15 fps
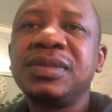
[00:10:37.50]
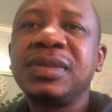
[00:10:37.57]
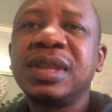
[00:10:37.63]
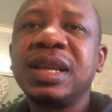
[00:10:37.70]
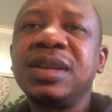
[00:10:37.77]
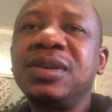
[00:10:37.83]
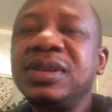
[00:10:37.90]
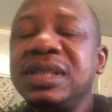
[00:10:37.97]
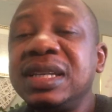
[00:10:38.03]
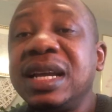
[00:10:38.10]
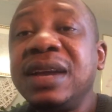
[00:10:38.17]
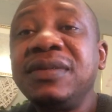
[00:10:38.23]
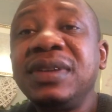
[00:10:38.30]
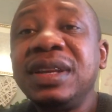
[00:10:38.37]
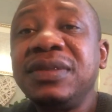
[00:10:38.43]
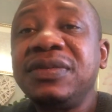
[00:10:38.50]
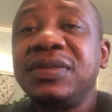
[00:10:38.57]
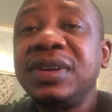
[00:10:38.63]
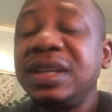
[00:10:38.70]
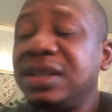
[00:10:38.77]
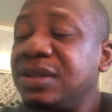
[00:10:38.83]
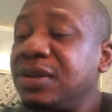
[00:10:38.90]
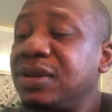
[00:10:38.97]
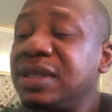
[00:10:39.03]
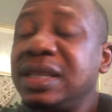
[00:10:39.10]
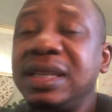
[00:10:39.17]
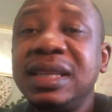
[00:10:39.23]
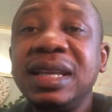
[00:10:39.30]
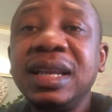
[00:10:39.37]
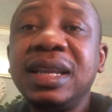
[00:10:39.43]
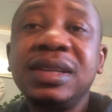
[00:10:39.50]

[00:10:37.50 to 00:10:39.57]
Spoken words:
He doesn't have any friend, he doesn't take,